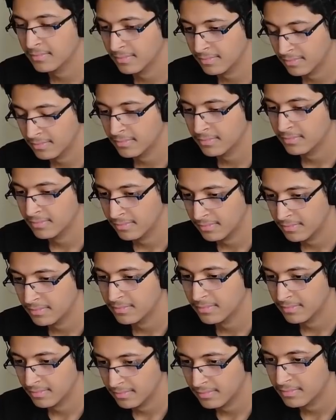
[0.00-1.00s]

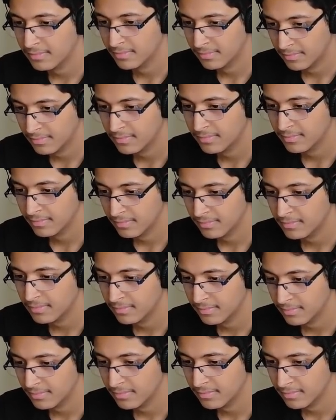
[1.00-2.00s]

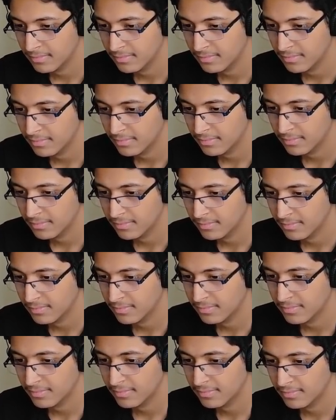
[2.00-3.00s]

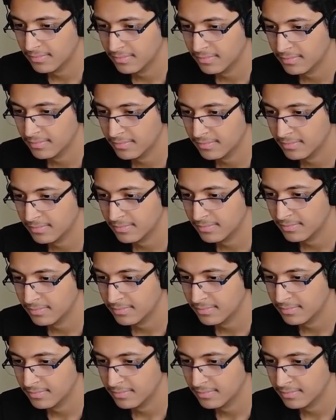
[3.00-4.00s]

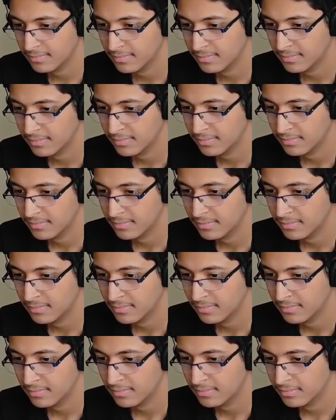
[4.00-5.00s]

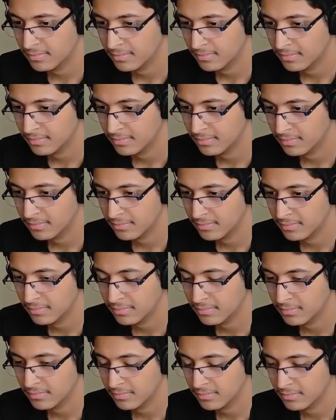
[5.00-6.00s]

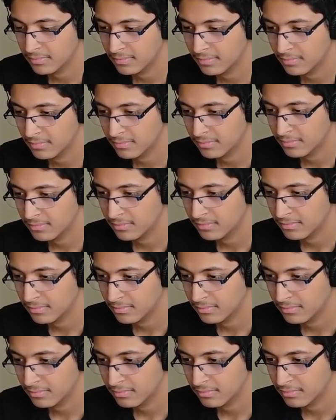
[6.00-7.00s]

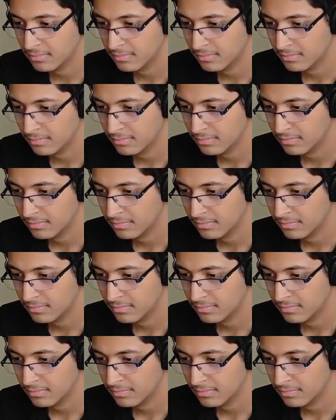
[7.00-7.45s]
This person isn't speaking.